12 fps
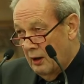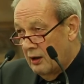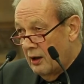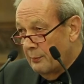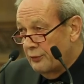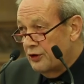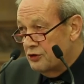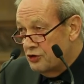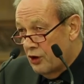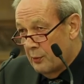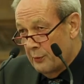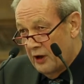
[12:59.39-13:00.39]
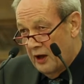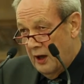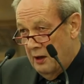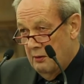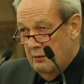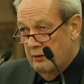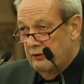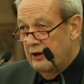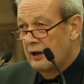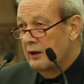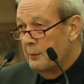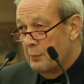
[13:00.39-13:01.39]
come to Germany,
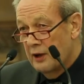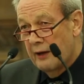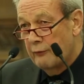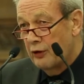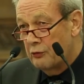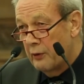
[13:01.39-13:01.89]
dearly beloved